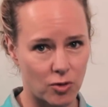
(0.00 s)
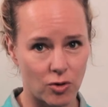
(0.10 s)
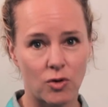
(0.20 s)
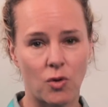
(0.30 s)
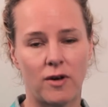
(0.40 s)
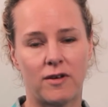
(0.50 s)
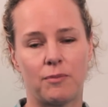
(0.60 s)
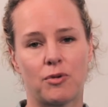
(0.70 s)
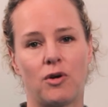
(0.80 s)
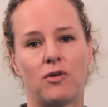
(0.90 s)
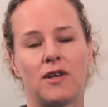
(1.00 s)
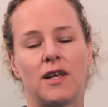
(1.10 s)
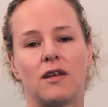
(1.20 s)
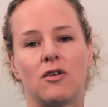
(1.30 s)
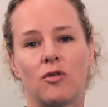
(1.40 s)
good quality
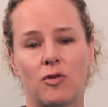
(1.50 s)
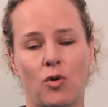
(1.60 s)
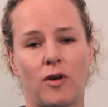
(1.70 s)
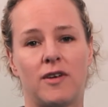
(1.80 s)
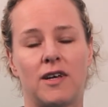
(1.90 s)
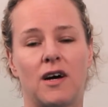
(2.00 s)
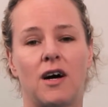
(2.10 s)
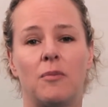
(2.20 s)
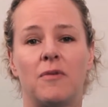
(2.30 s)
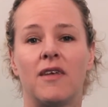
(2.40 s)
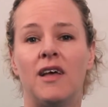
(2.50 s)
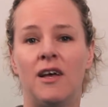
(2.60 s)
protein, good quality carbs,